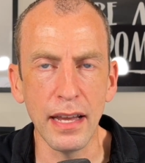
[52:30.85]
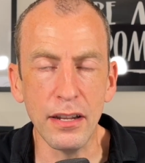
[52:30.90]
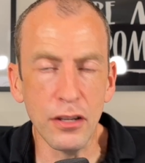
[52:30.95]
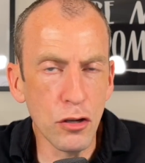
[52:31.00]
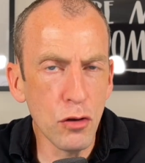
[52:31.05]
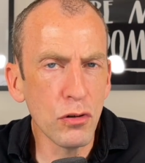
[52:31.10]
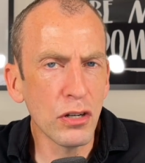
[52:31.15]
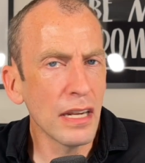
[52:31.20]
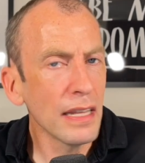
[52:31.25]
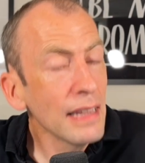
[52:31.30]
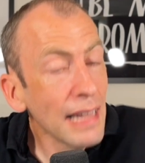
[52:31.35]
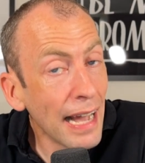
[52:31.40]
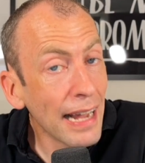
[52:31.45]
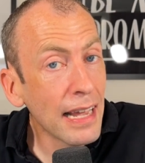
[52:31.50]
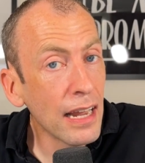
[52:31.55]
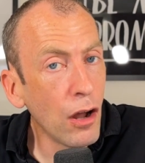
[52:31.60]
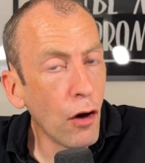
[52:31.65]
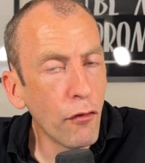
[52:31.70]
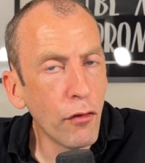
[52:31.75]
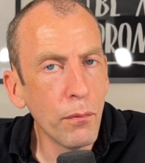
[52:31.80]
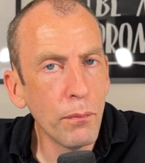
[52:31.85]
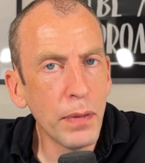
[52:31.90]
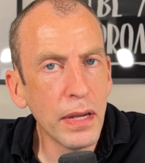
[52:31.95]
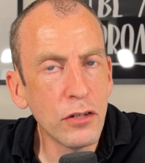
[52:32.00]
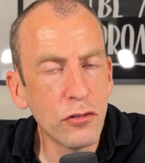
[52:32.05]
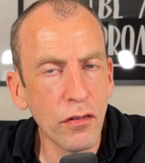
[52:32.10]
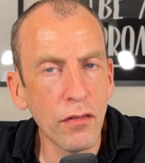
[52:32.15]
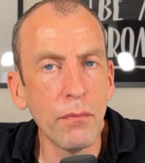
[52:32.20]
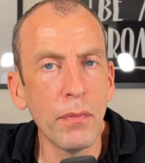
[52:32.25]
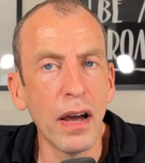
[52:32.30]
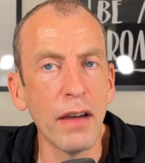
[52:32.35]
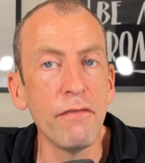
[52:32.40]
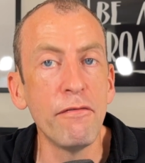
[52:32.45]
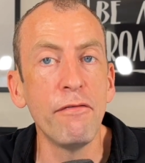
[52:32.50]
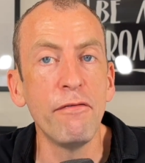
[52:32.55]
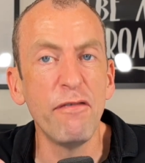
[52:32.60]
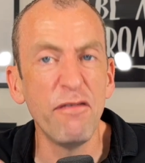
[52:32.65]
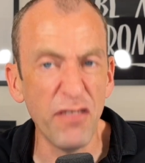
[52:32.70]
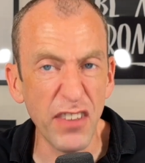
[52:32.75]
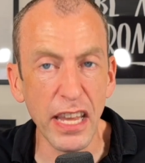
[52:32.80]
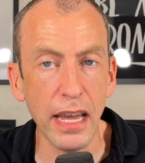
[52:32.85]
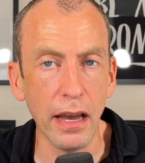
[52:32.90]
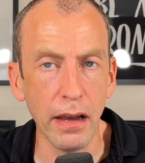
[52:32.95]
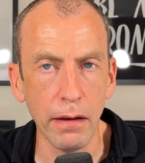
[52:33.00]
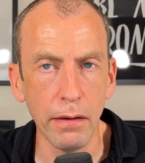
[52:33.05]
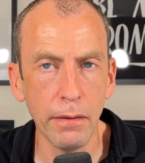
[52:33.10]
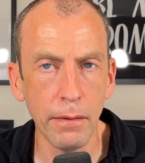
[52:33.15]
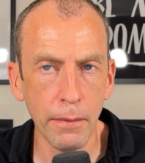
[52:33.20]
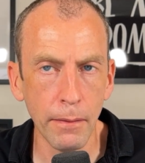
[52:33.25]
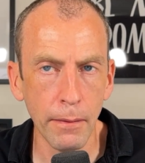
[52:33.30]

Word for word: And usually that can often be driven by fear.